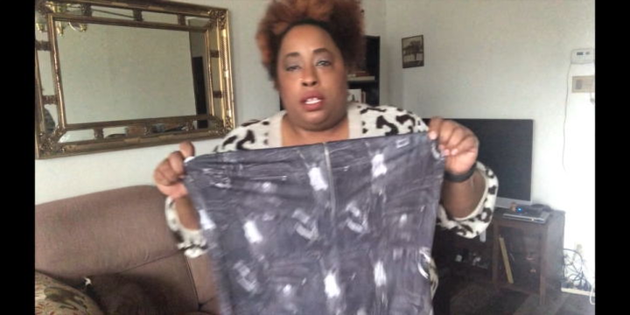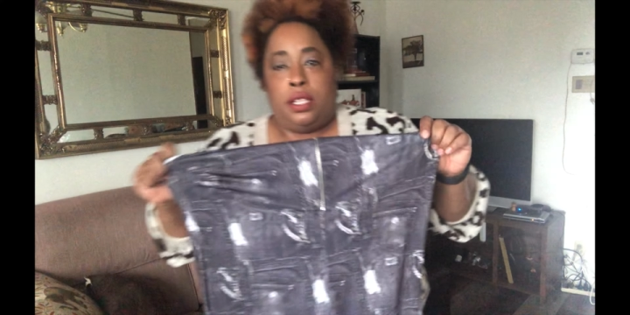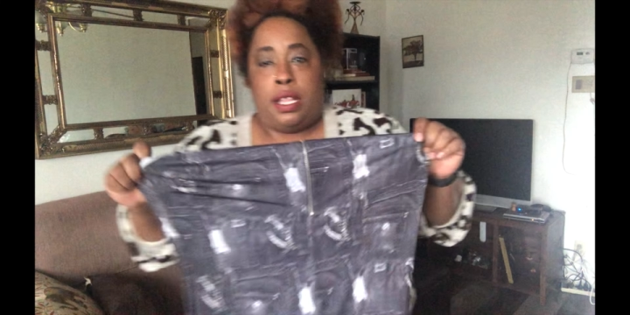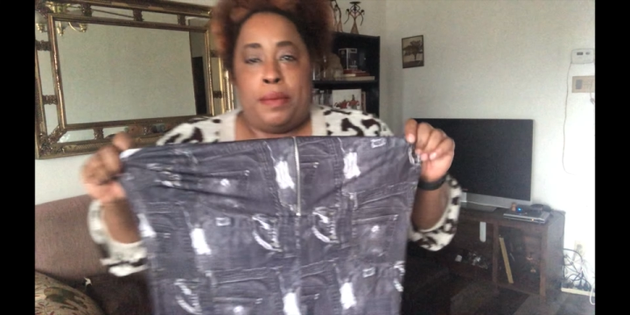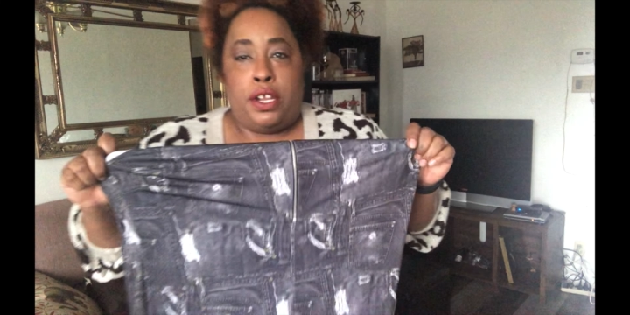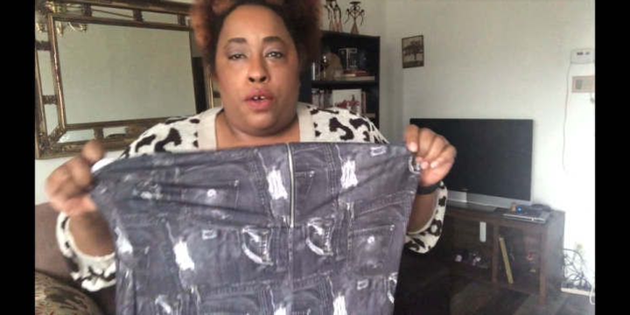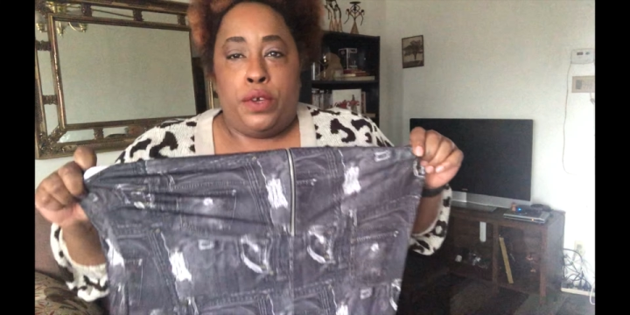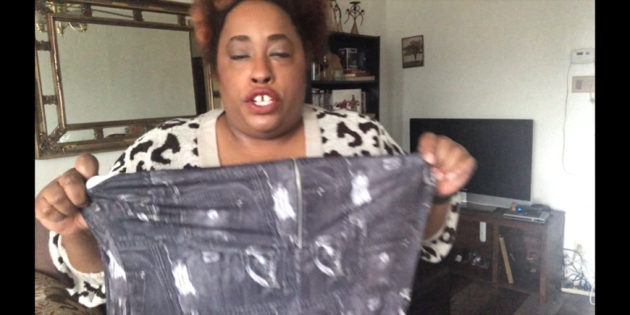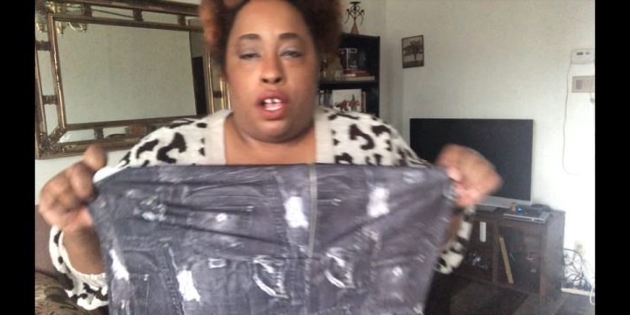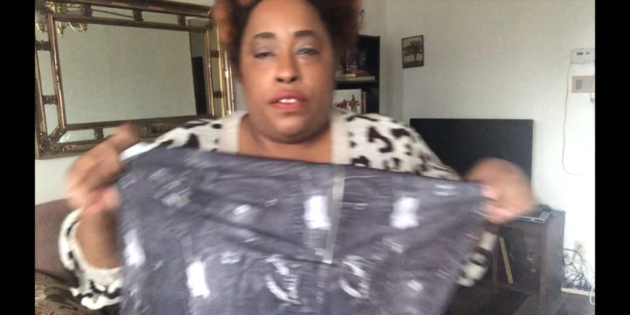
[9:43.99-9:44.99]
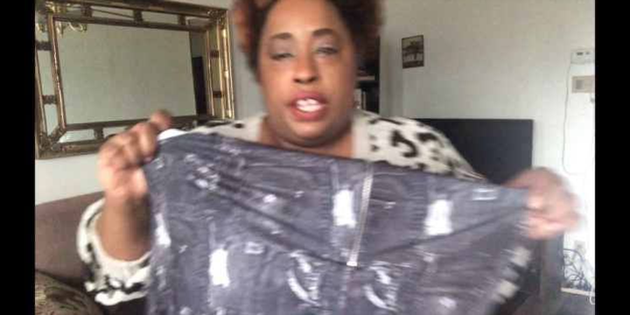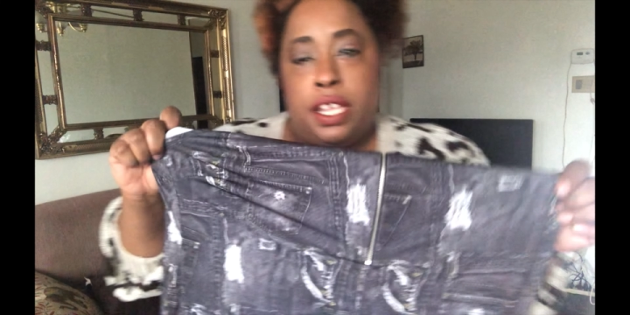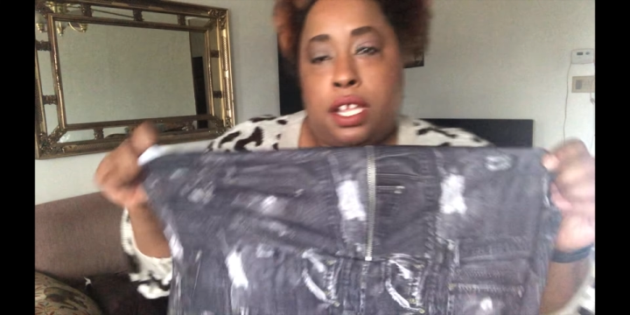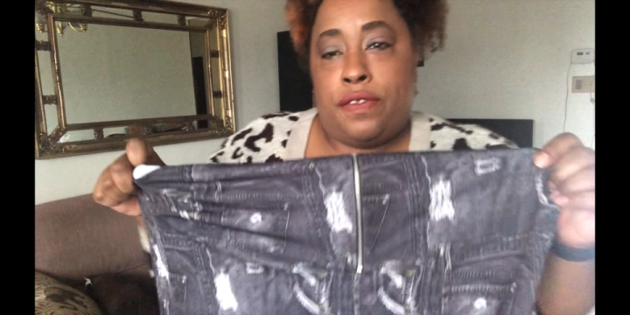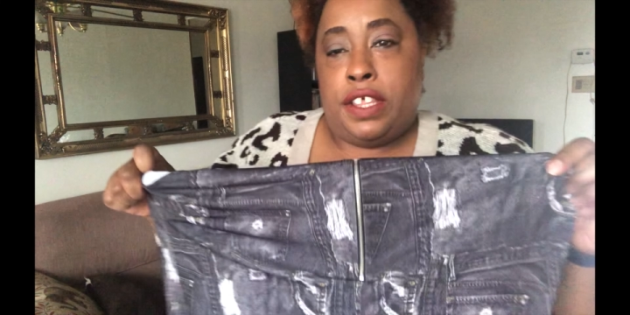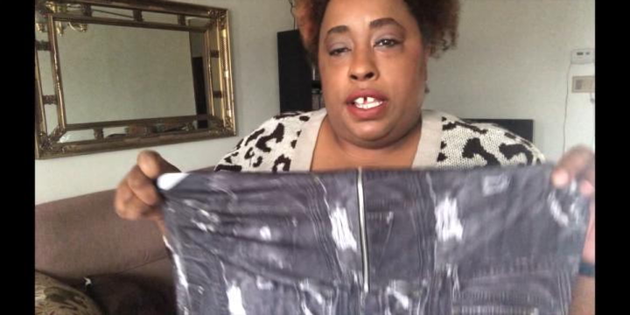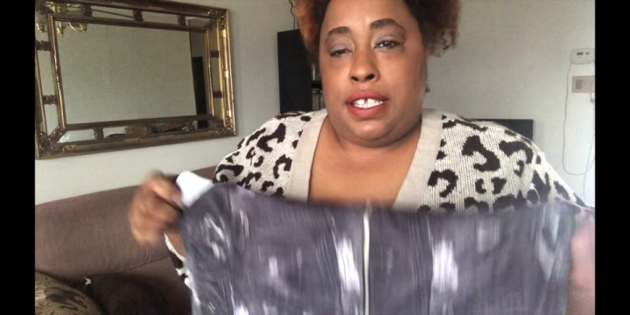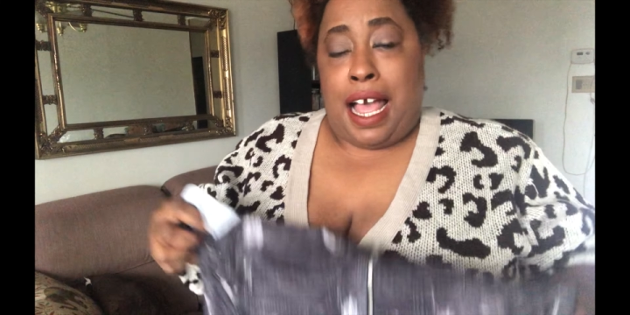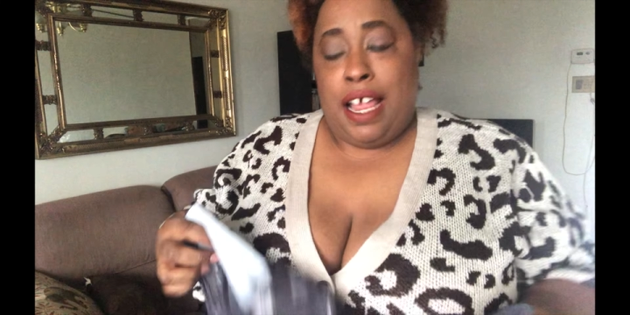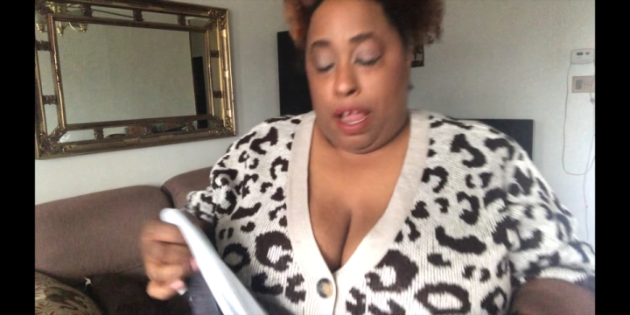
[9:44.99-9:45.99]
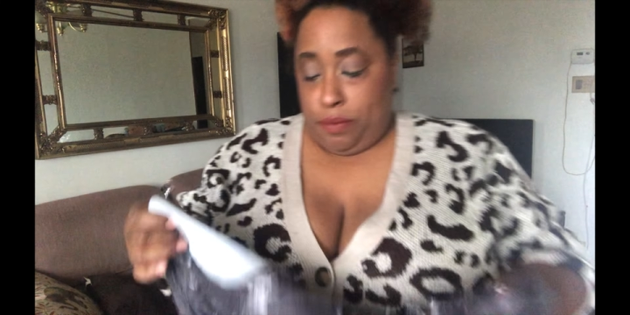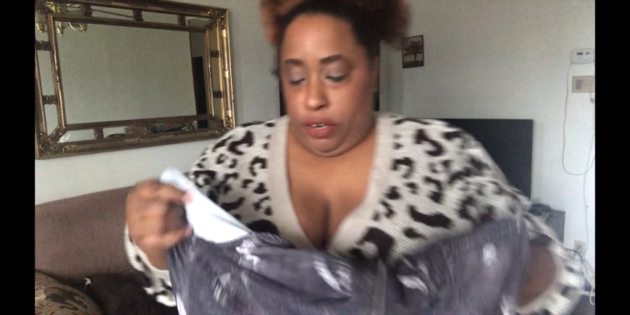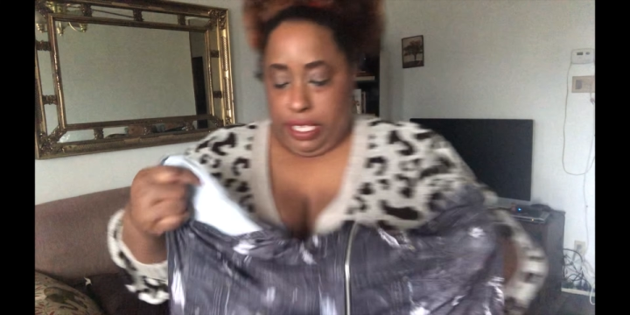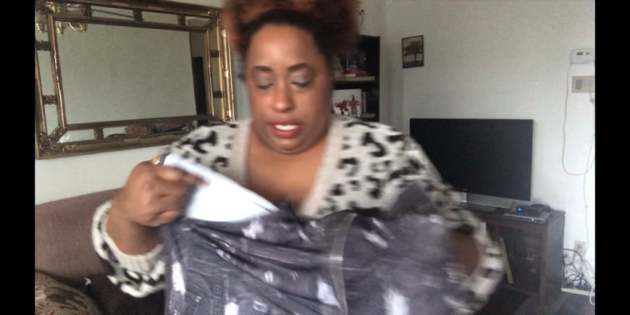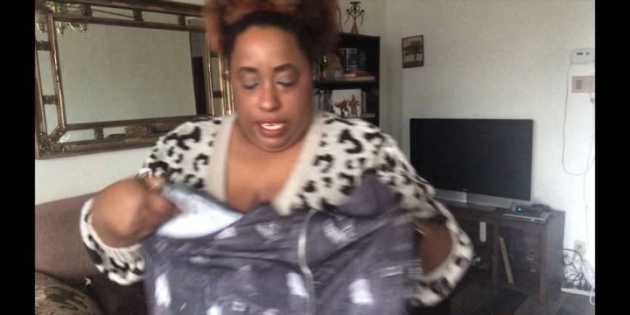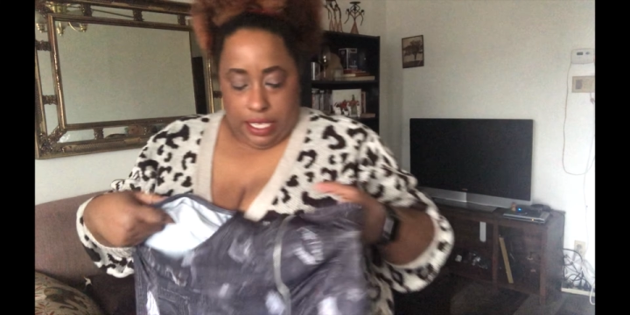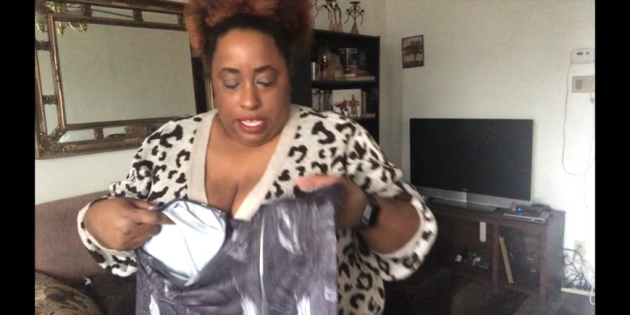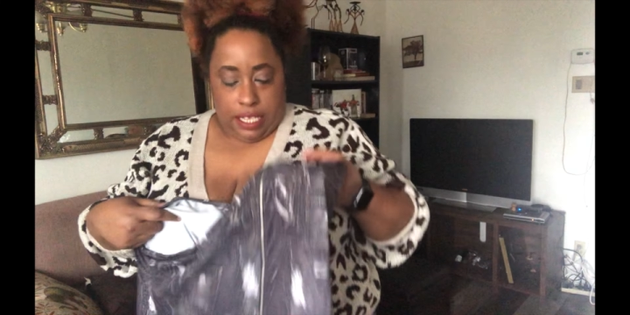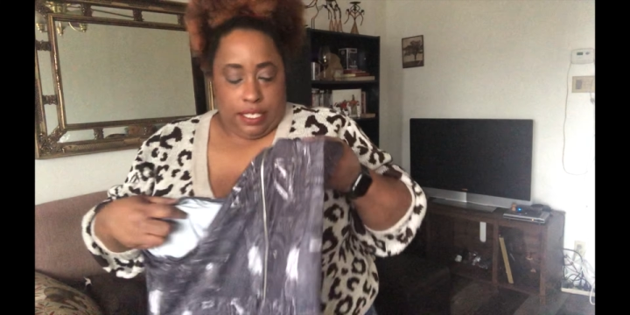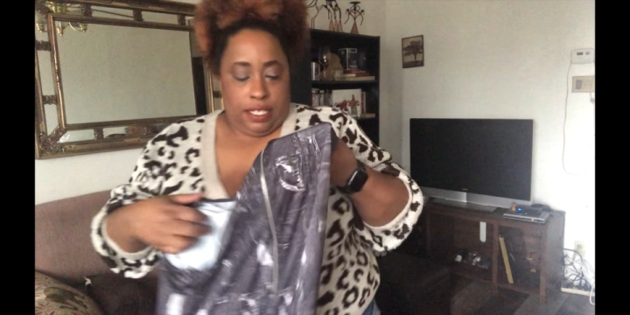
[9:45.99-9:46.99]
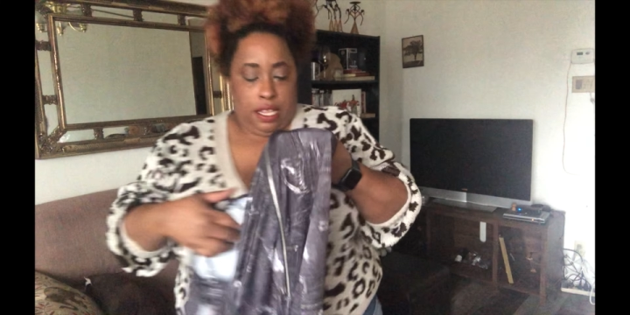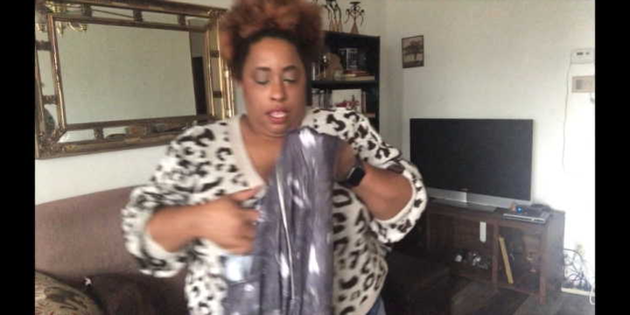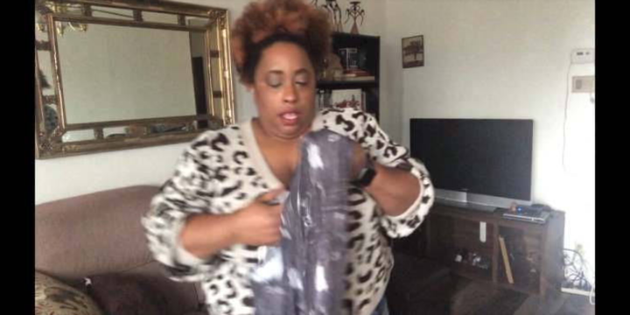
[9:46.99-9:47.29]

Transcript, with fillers: let me know what y'all think of this. I, am really digging this.